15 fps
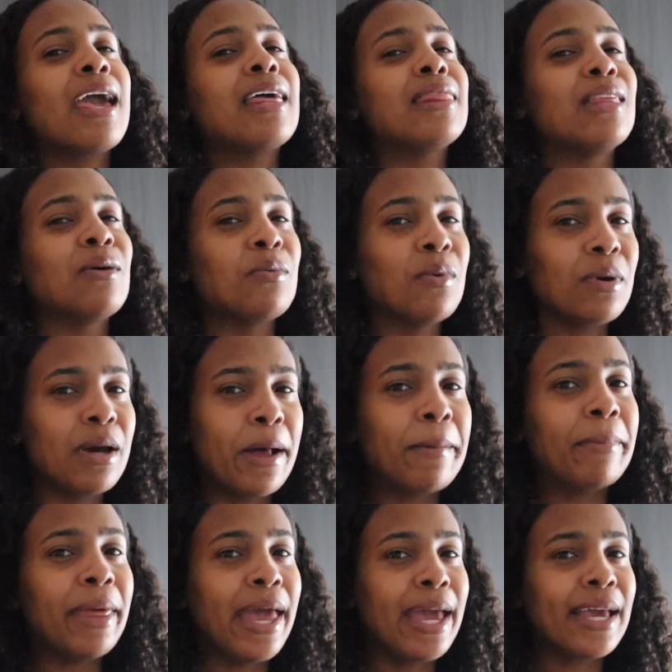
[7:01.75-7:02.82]
and then we'll
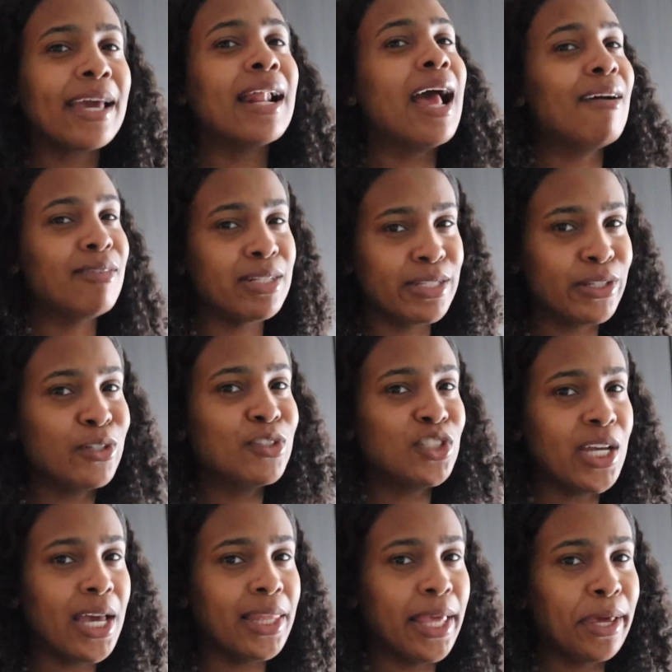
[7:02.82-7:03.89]
come back and have us a little
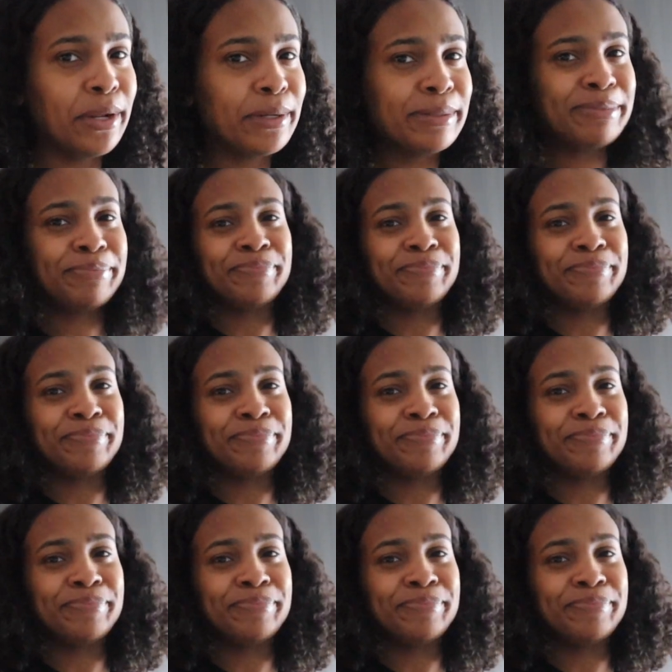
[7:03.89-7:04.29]
chat later.